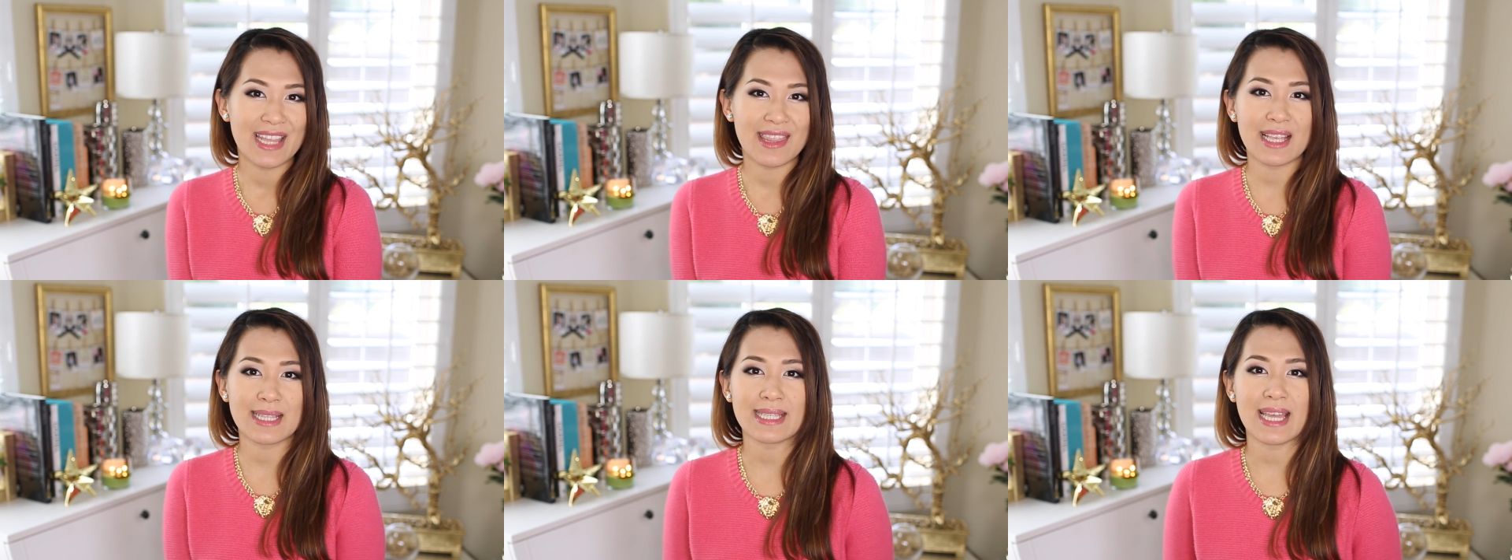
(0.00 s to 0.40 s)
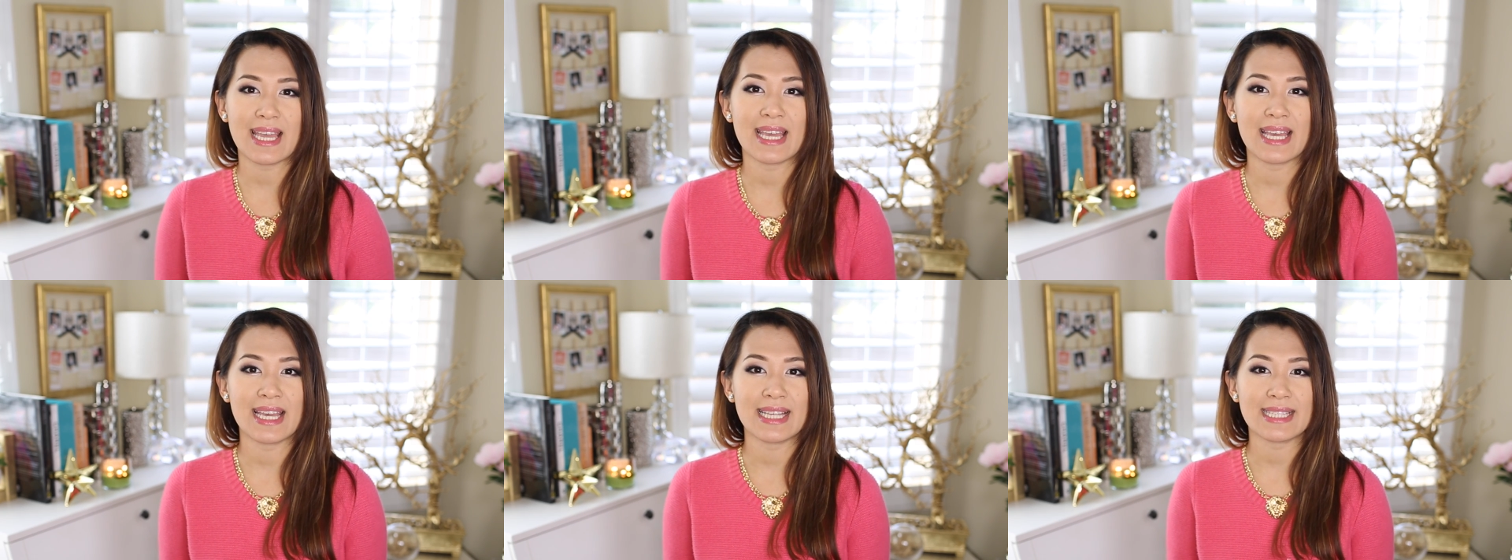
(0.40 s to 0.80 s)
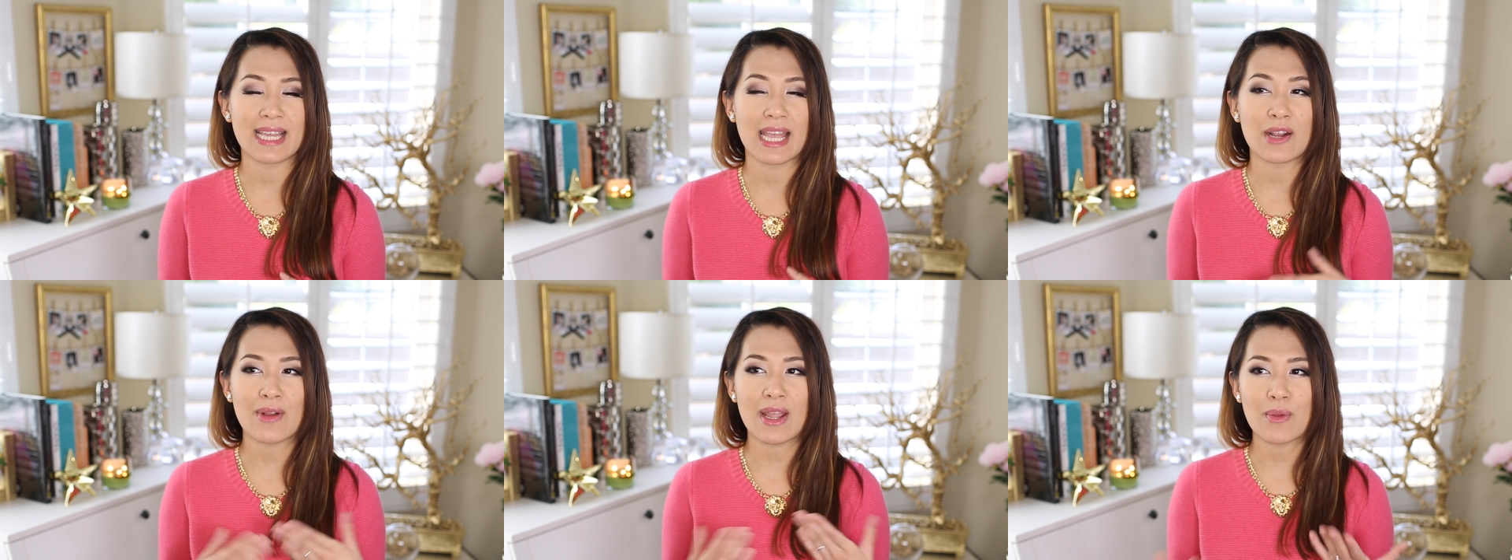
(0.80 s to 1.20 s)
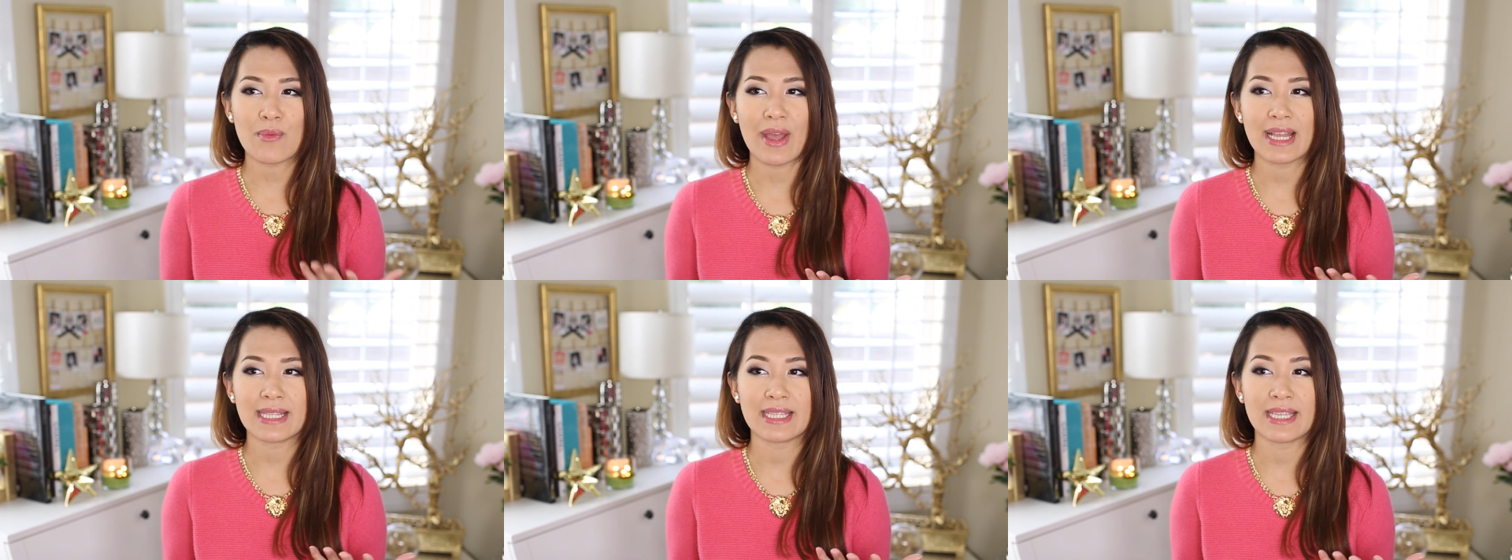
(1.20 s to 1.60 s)
This is a great
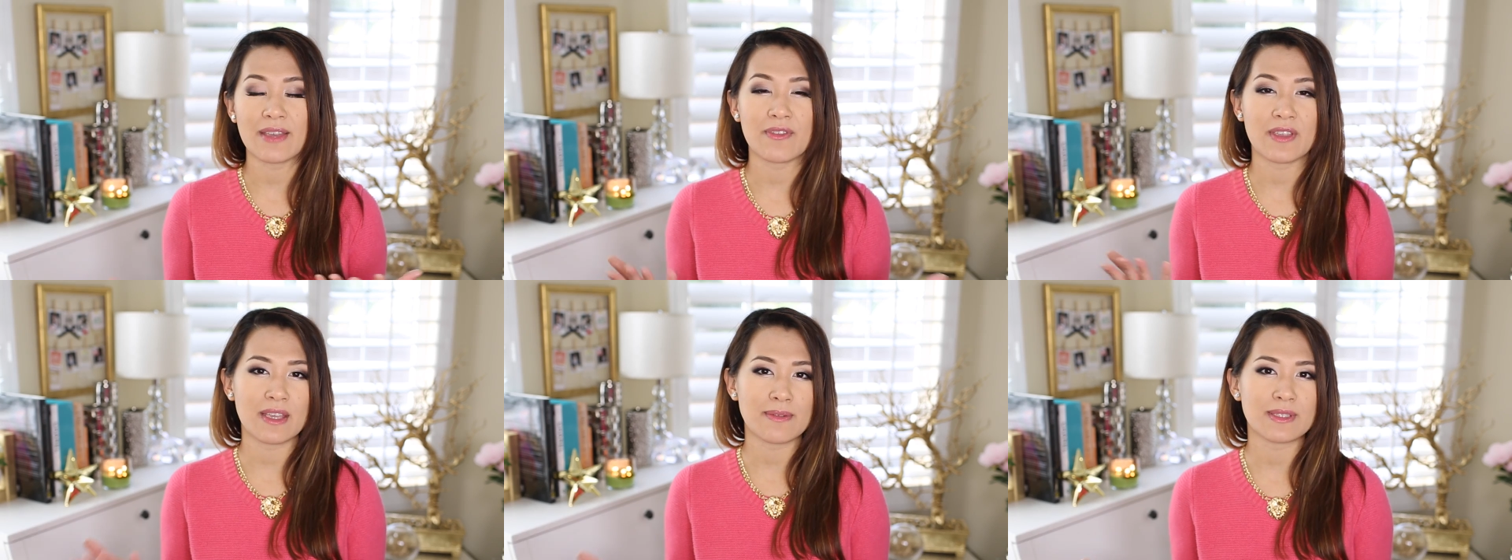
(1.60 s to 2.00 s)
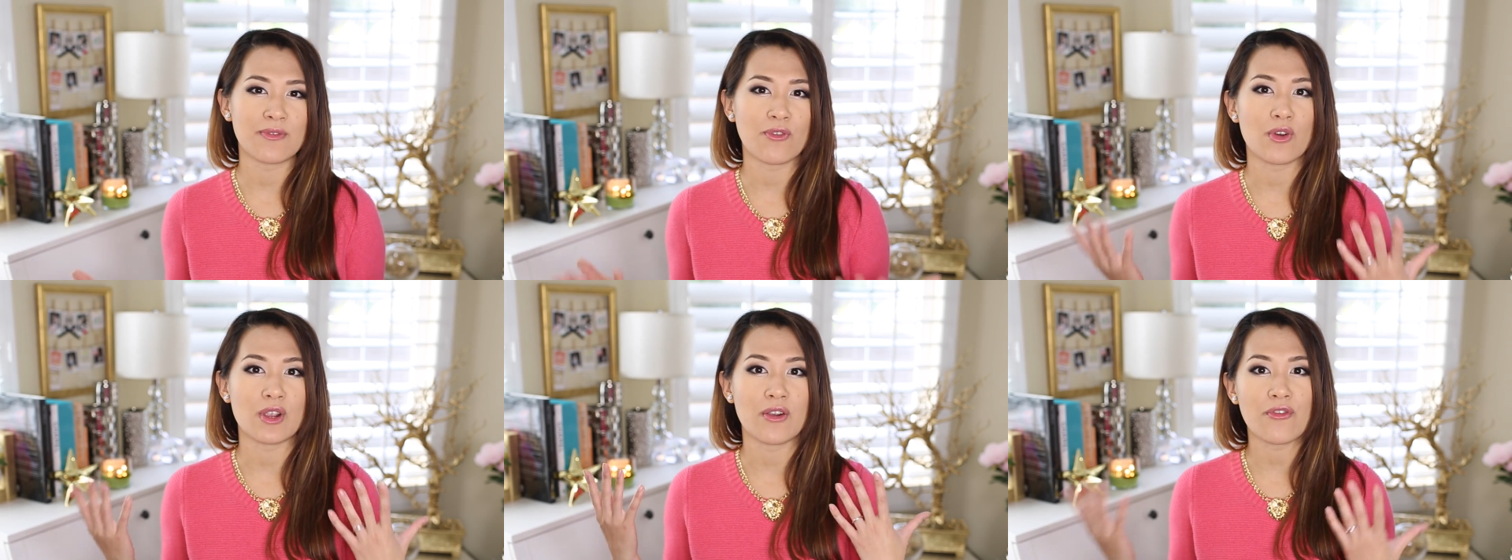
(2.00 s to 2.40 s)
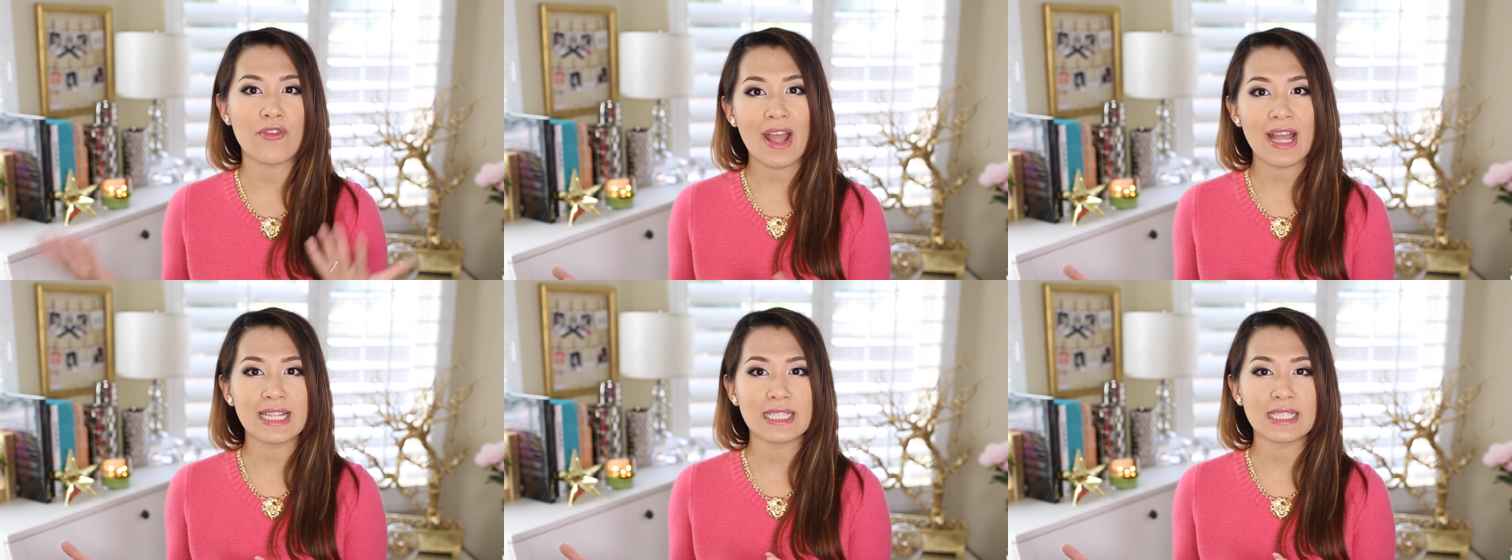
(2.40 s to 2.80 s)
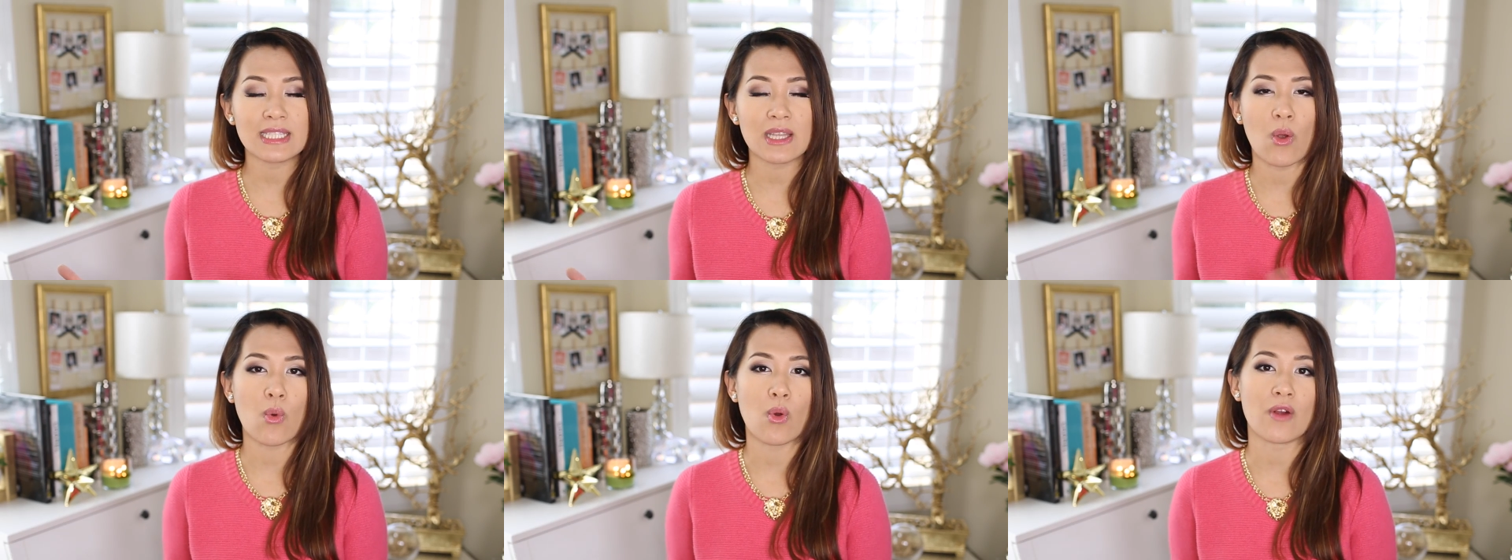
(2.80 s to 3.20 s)
way to give gifts for your
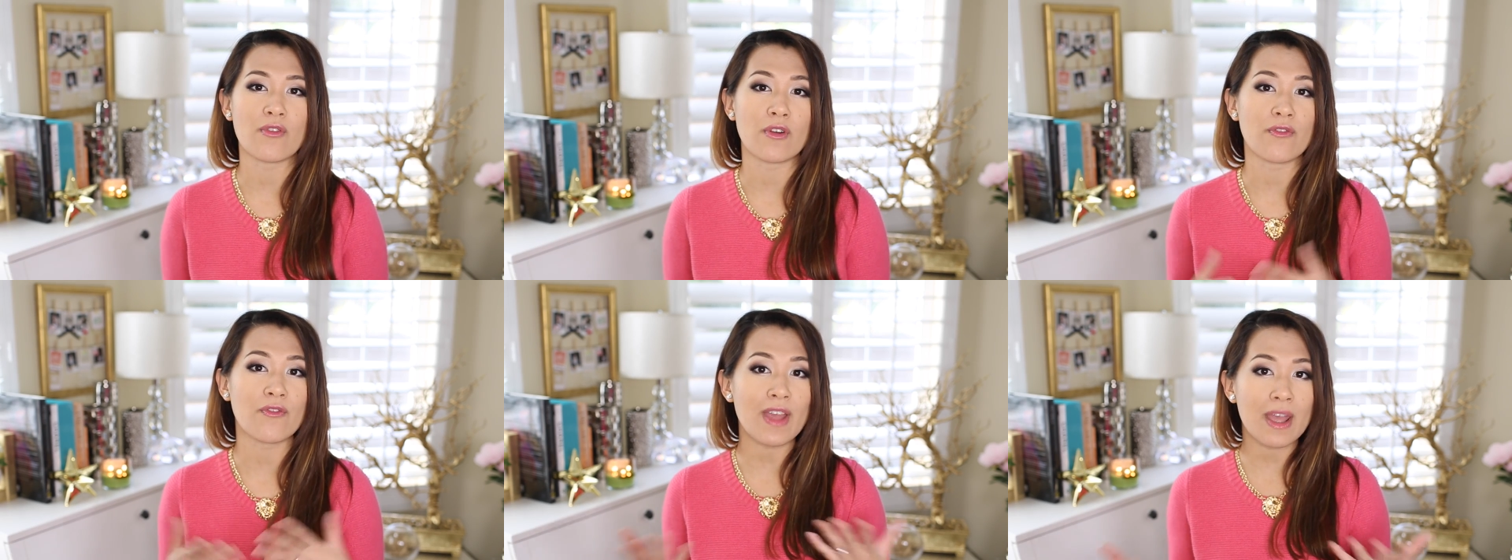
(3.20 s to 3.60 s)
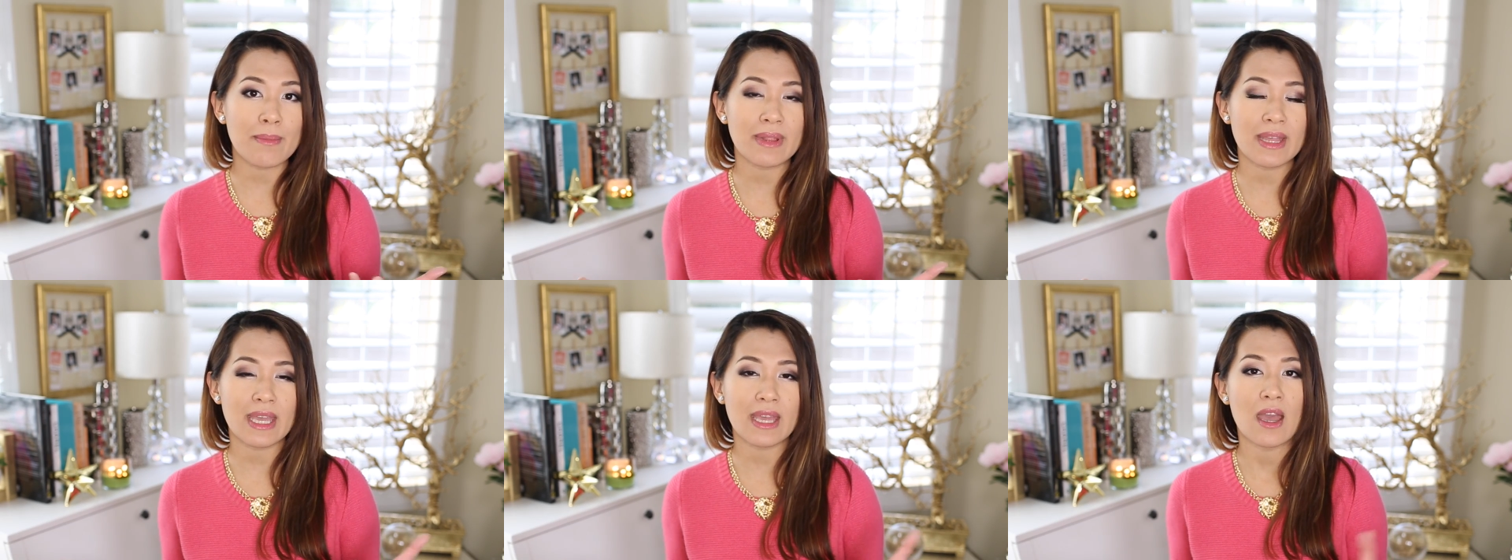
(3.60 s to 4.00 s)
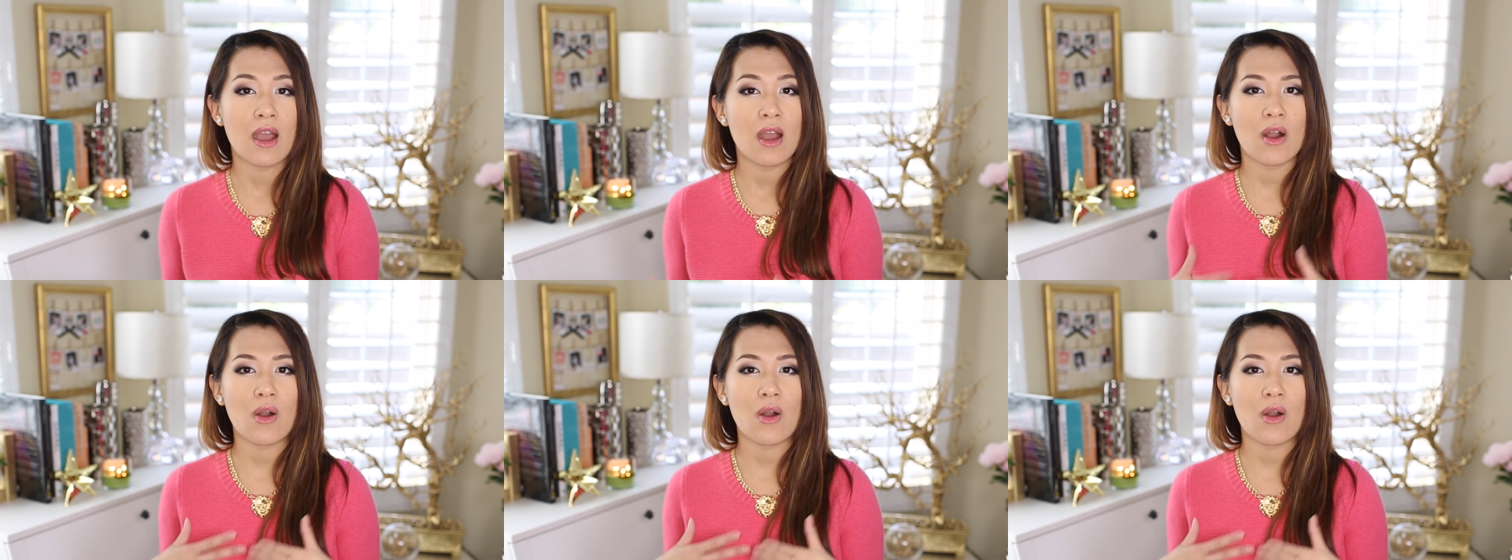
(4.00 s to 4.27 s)
friends or for family